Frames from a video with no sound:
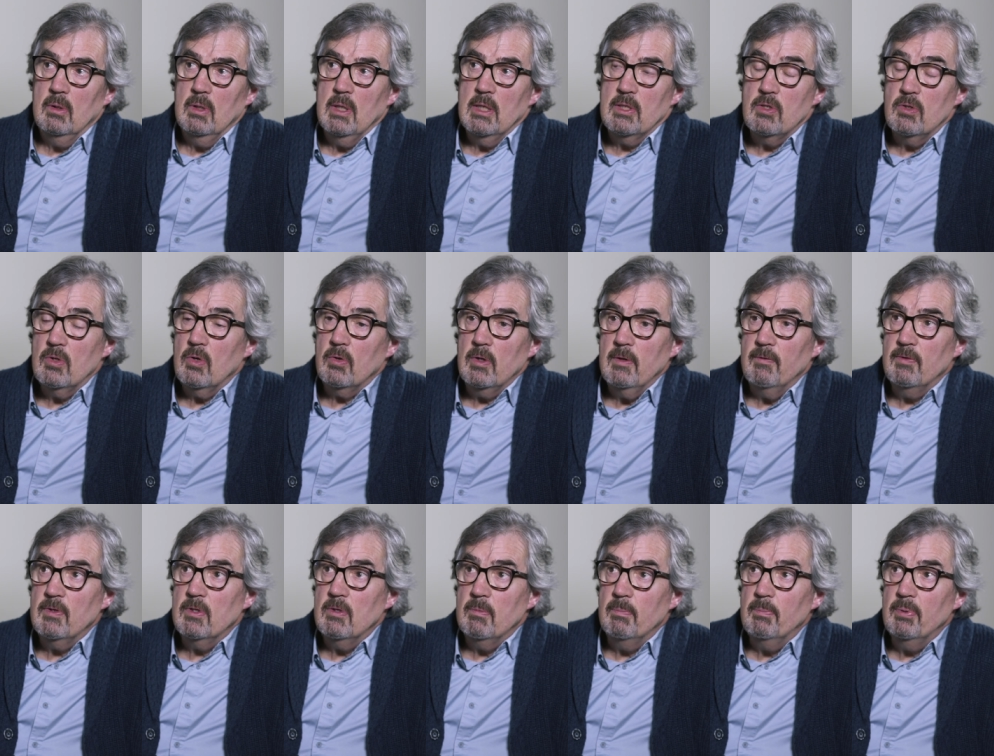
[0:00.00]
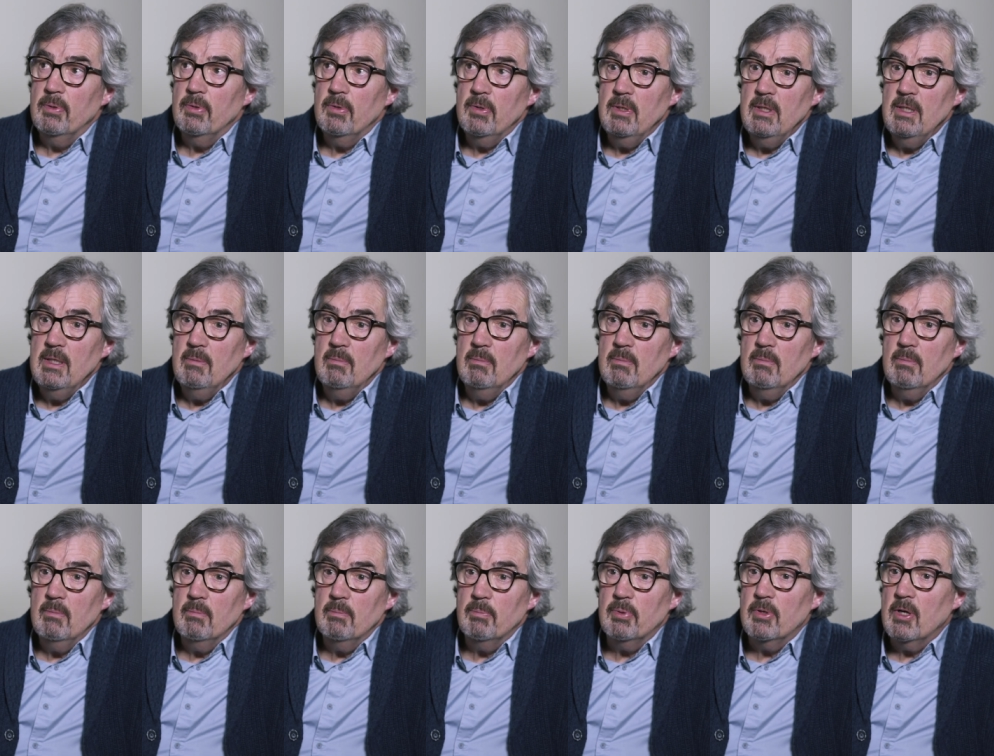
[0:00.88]
a sort of
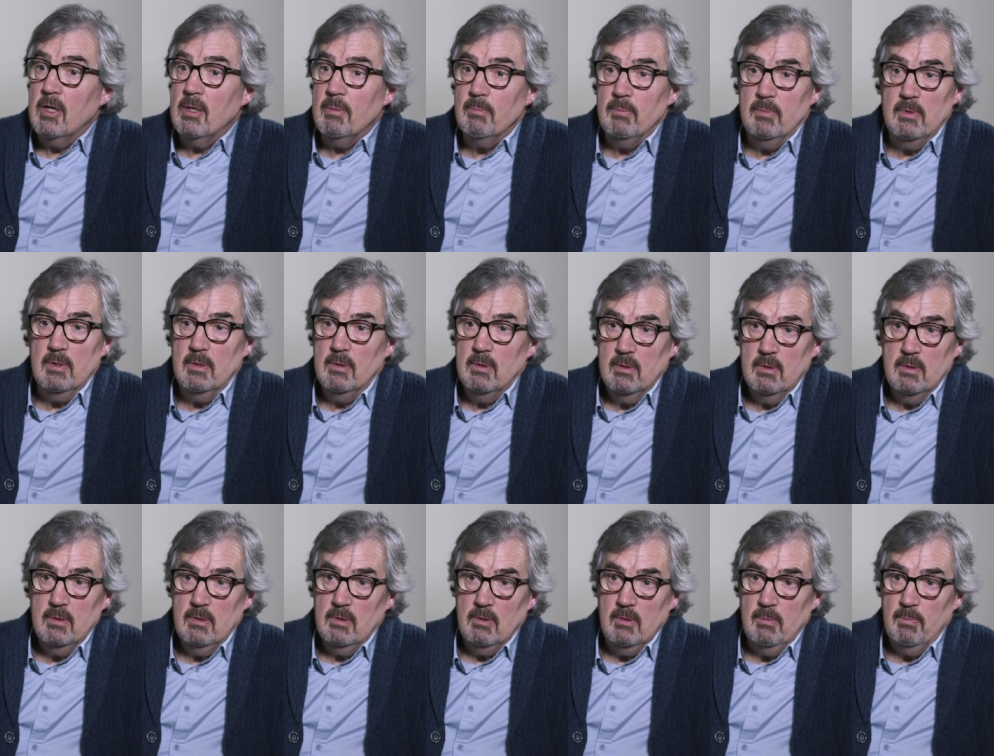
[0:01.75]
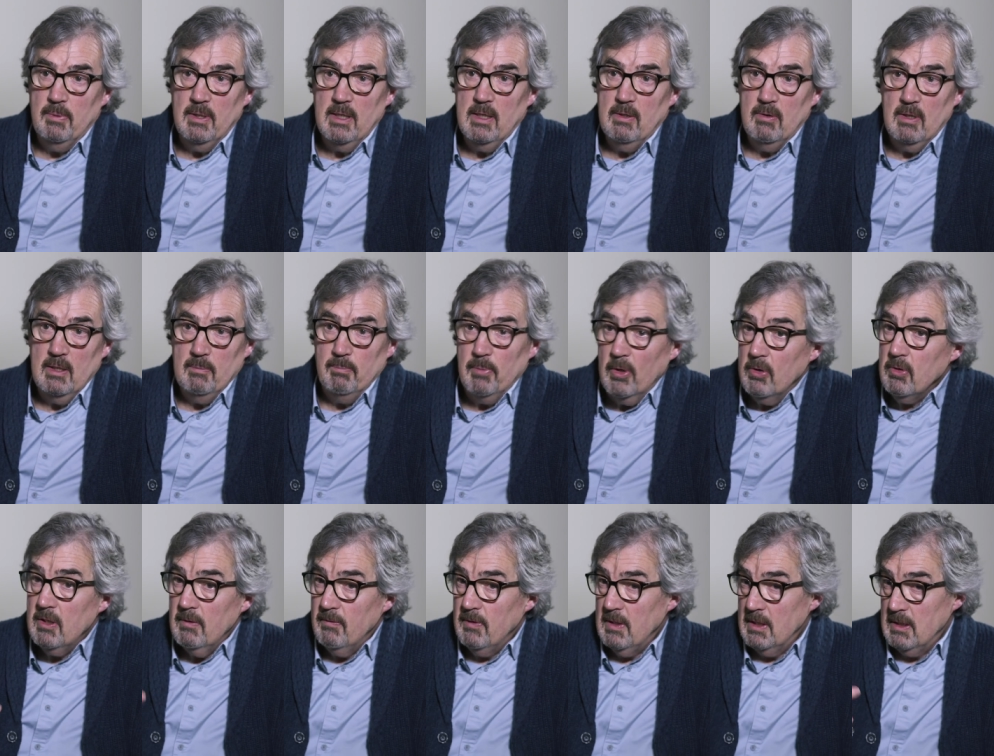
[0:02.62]
supreme prompt to a mm-hmm. playwright, mm.
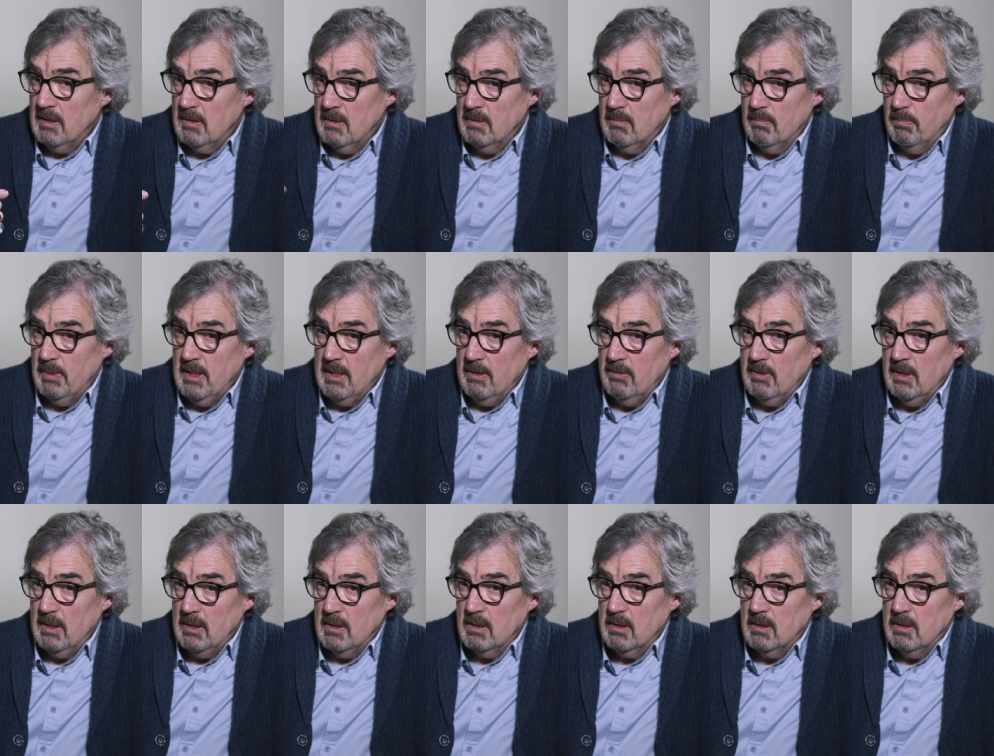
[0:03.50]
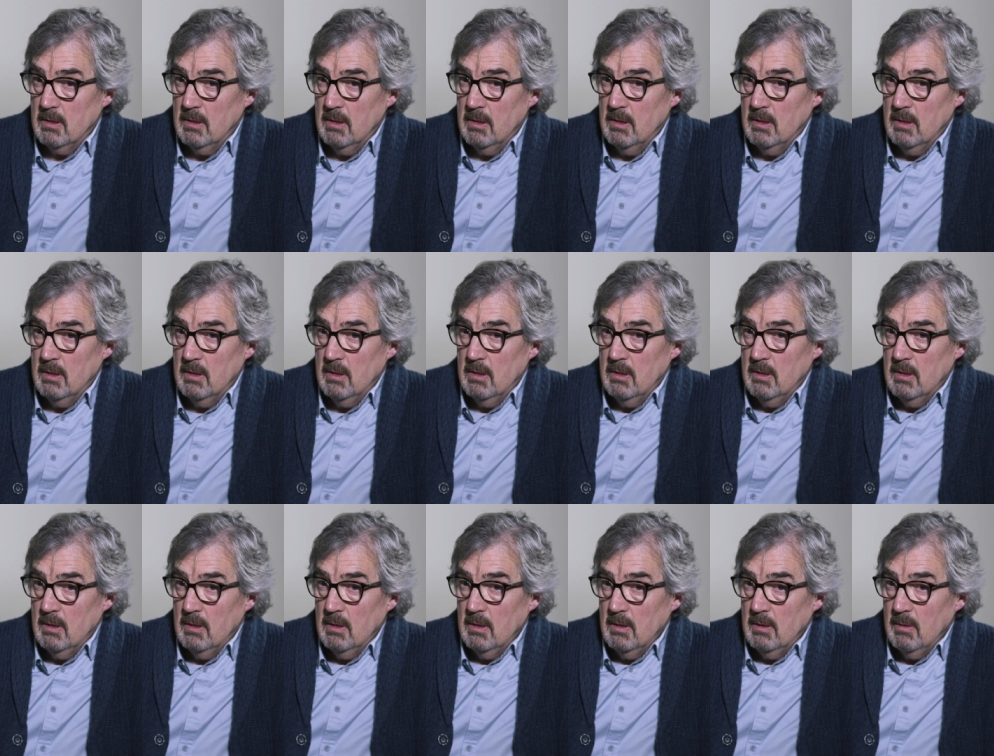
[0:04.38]
both of these playwrights, yeah.
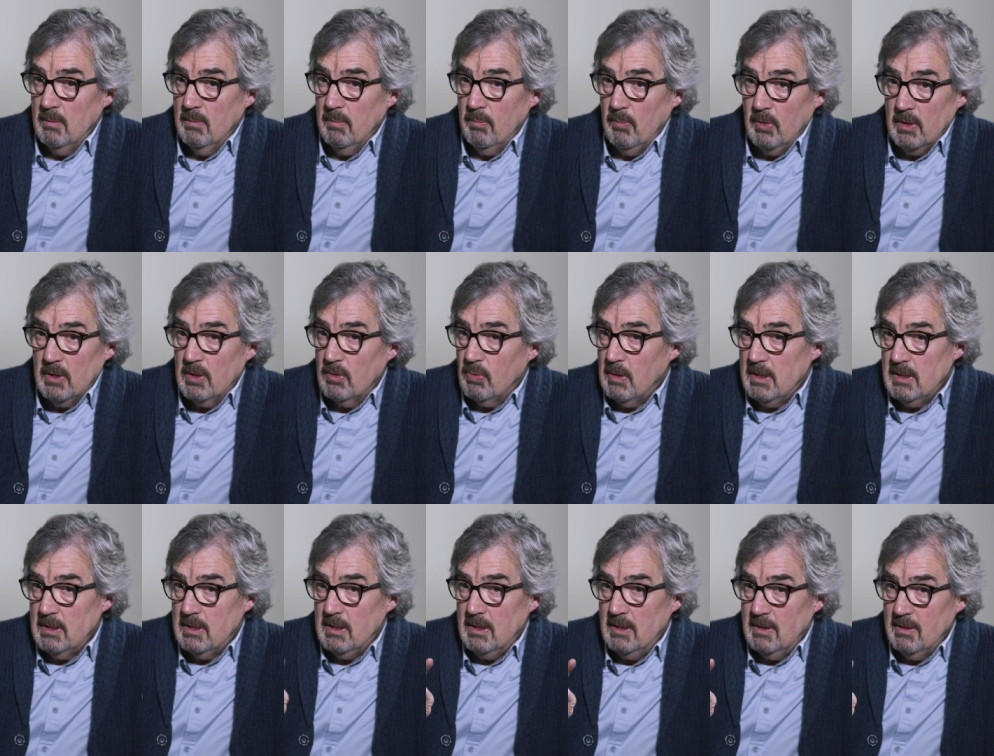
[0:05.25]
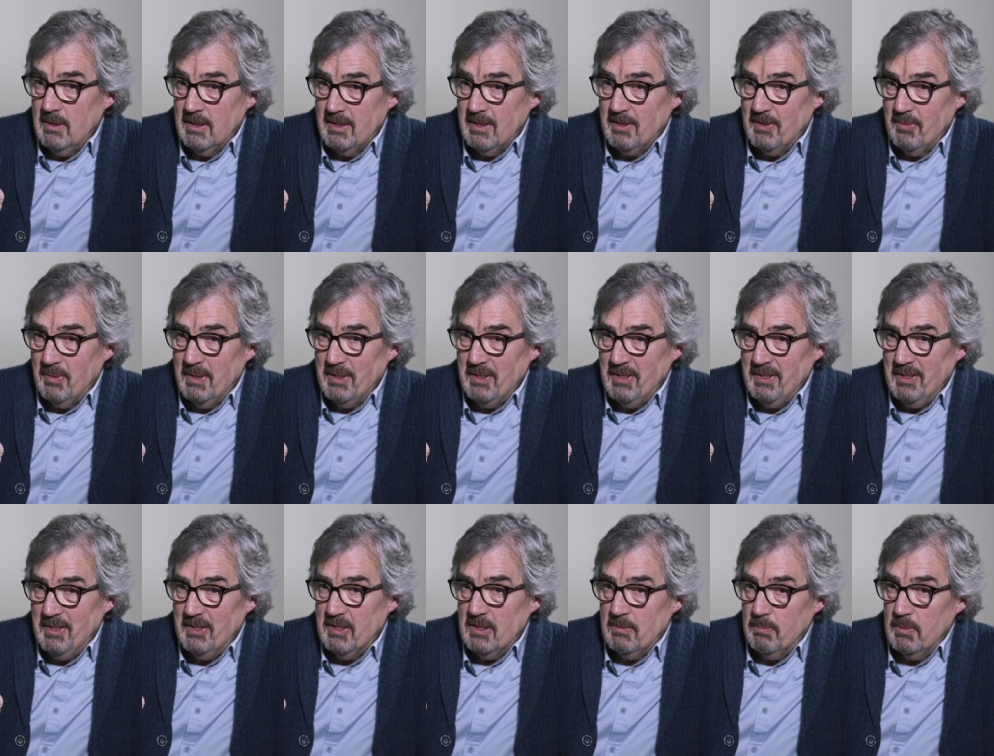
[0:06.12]
with 20, is it 20
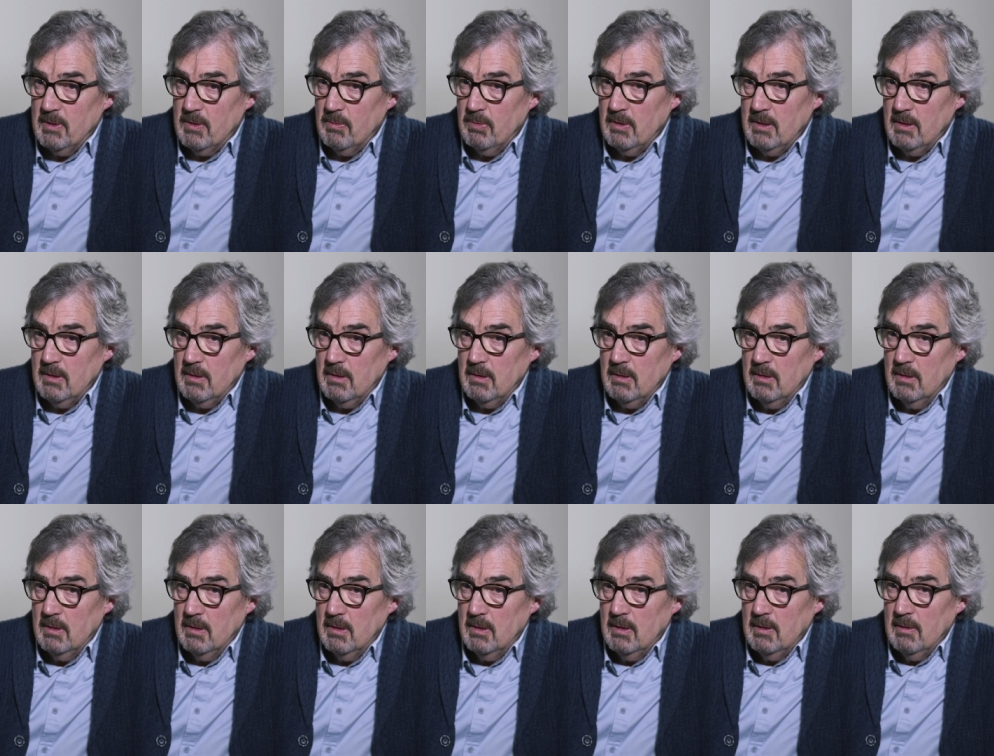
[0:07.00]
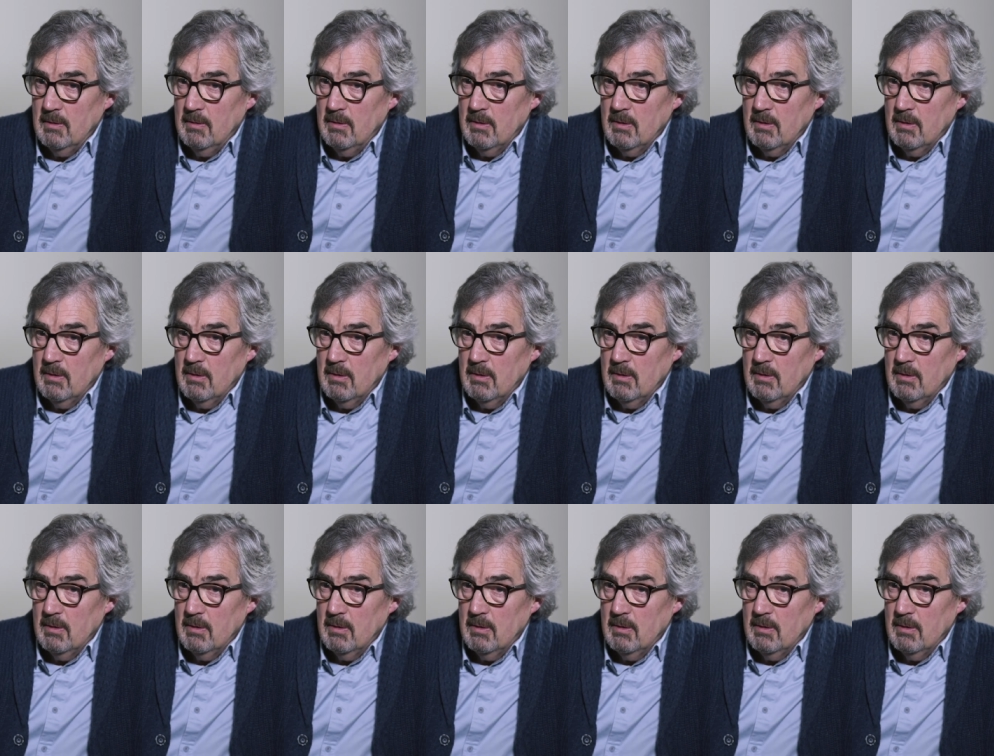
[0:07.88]
years between? Yeah.